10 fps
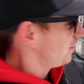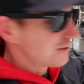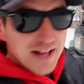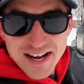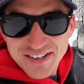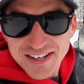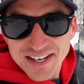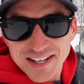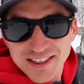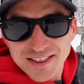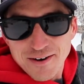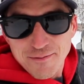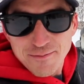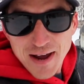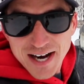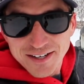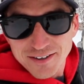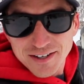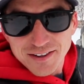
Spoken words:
utilizing the factory